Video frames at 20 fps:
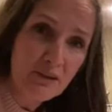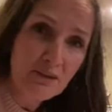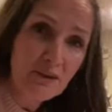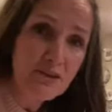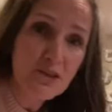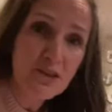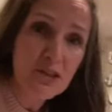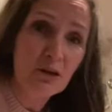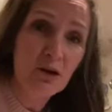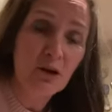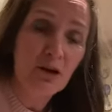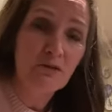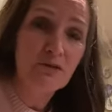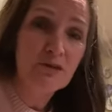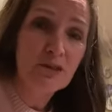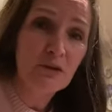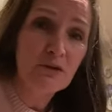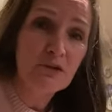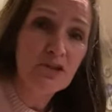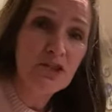this life.
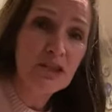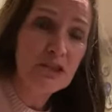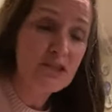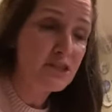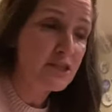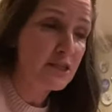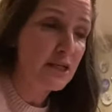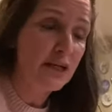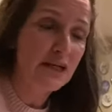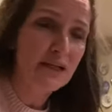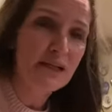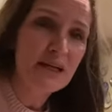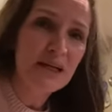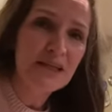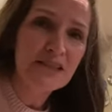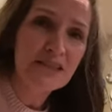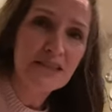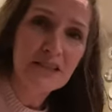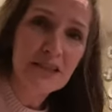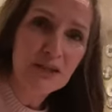So it's just,
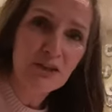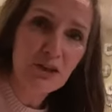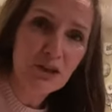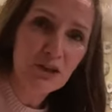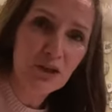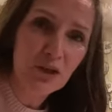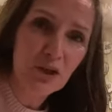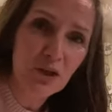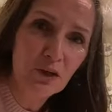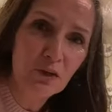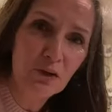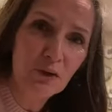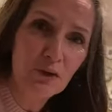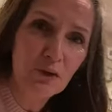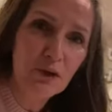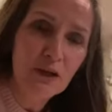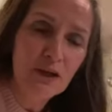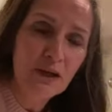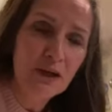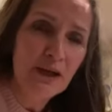it's nothing new.
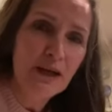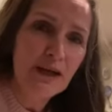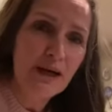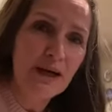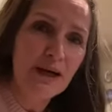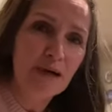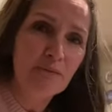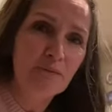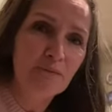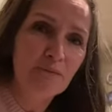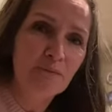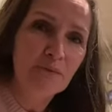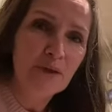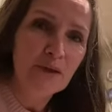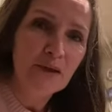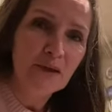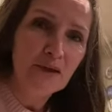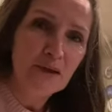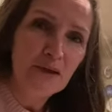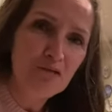
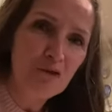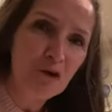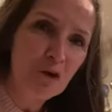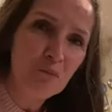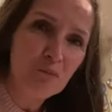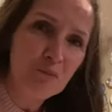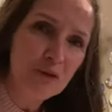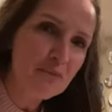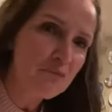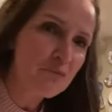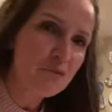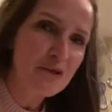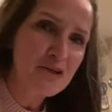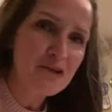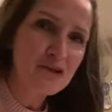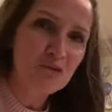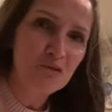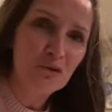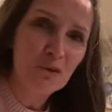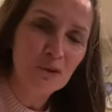They've got
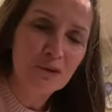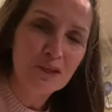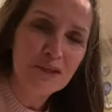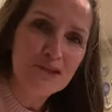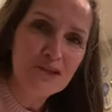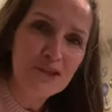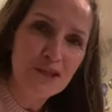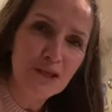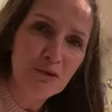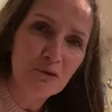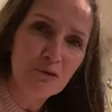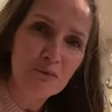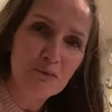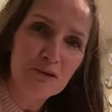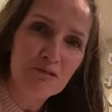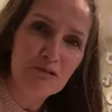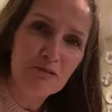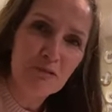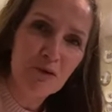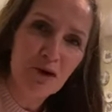memories of all this. They don't want
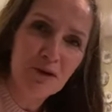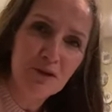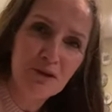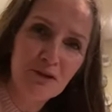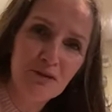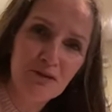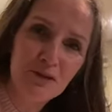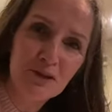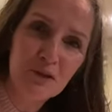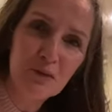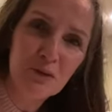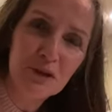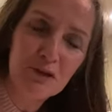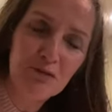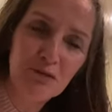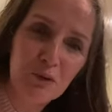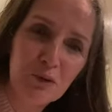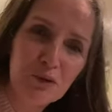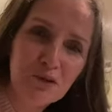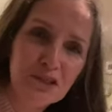to be reminded of it
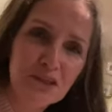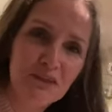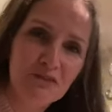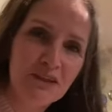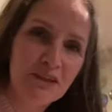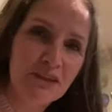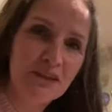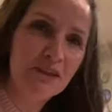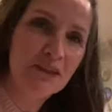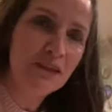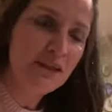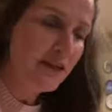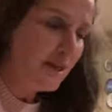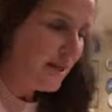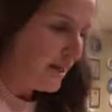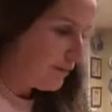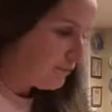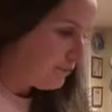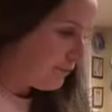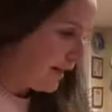24/7. And
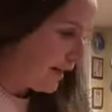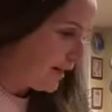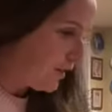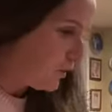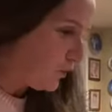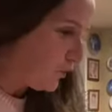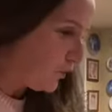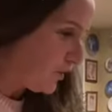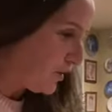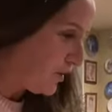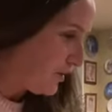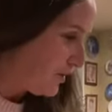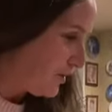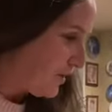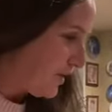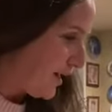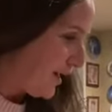it may look